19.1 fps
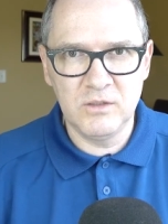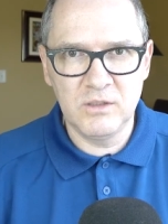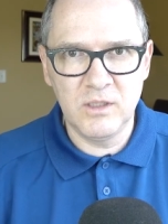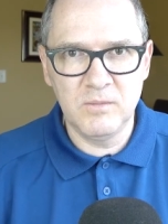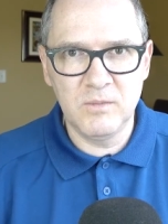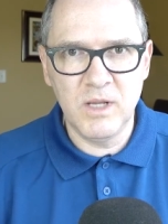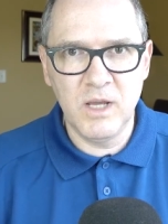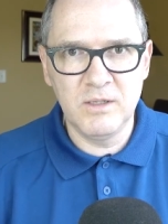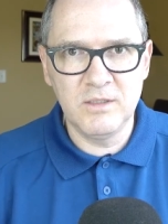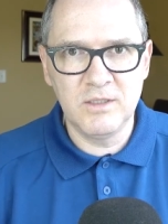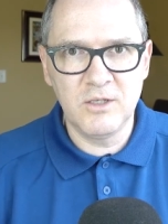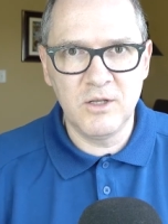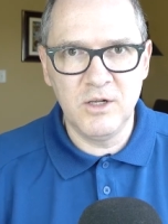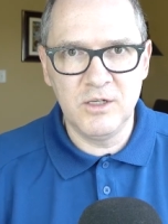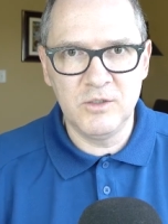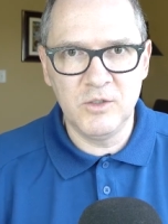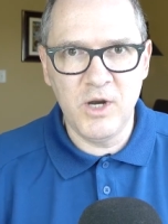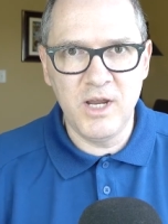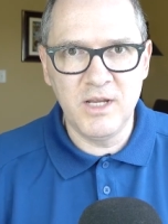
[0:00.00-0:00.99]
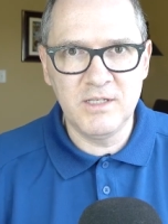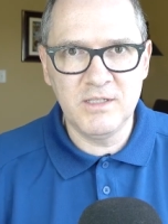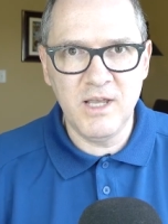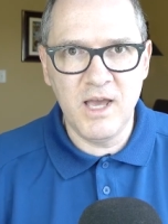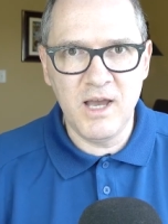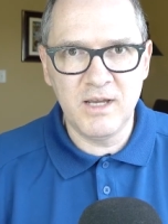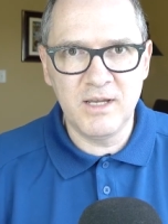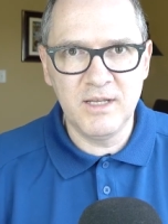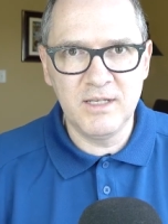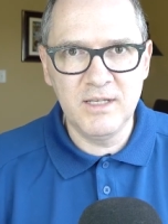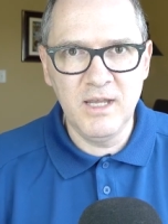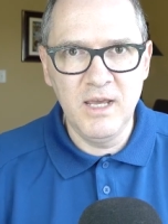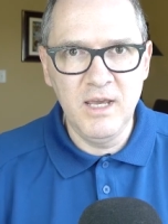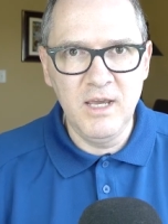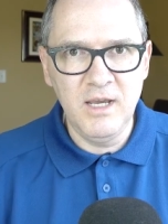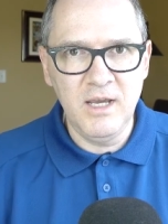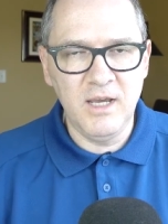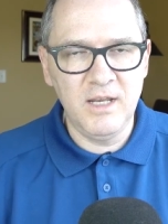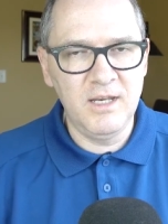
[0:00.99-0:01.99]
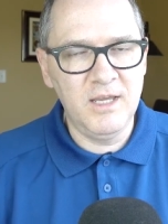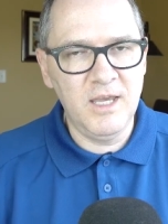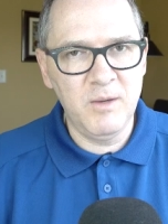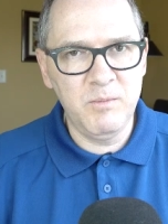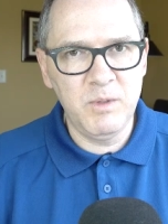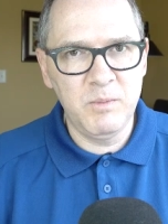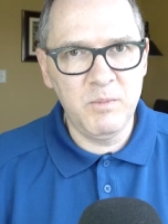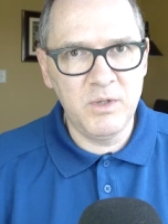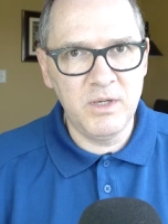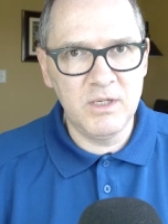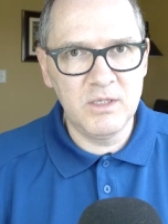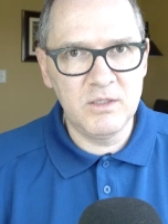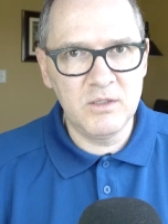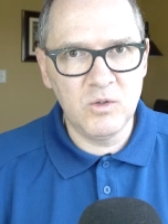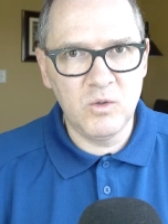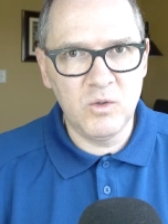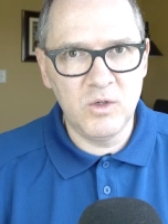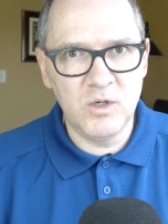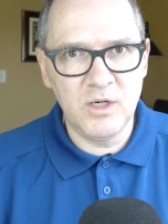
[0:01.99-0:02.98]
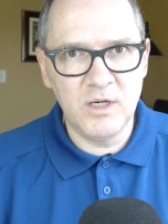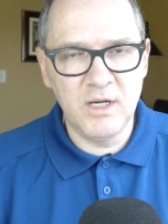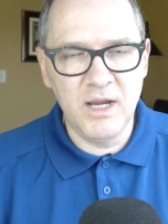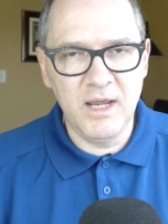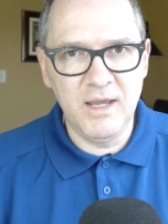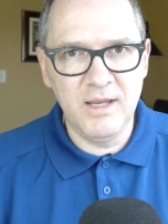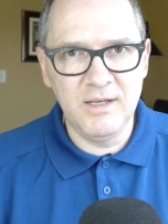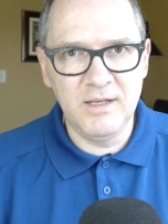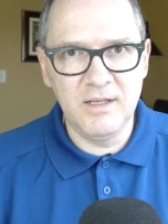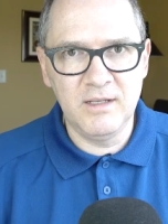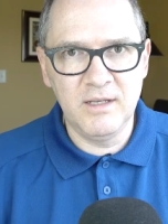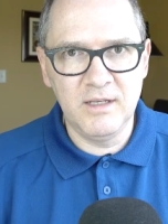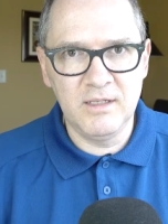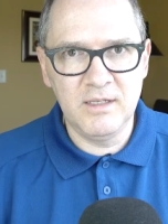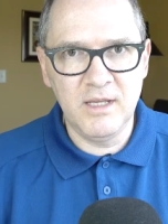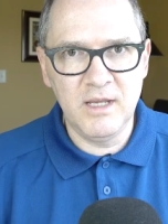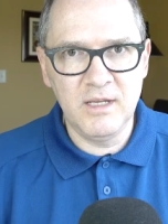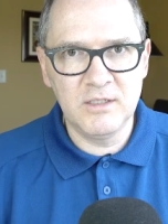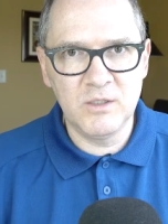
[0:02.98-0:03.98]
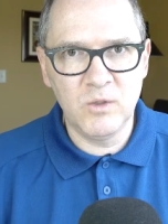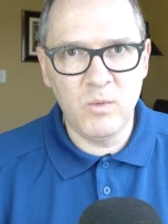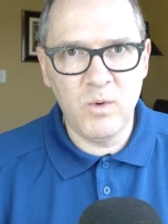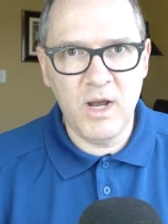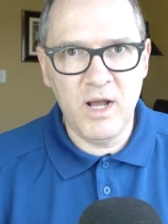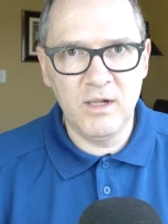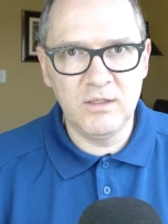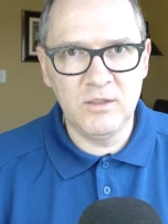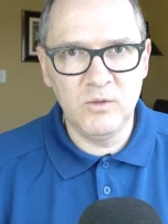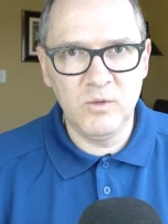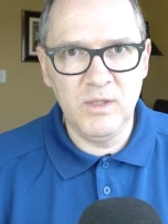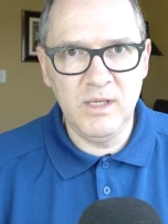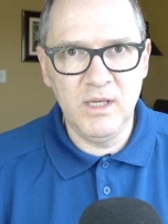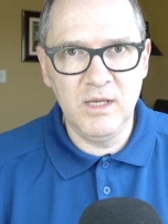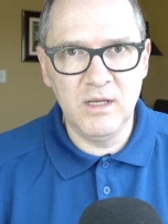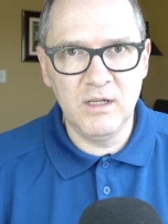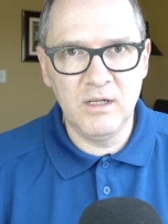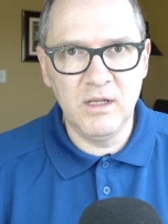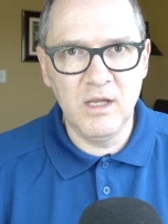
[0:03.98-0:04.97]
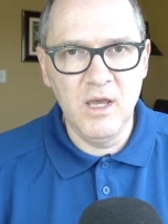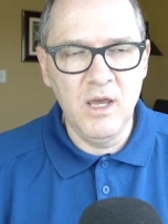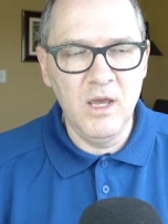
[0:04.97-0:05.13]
Sometimes it's called dry socket, and it can be pretty sore, and it takes a while to heal.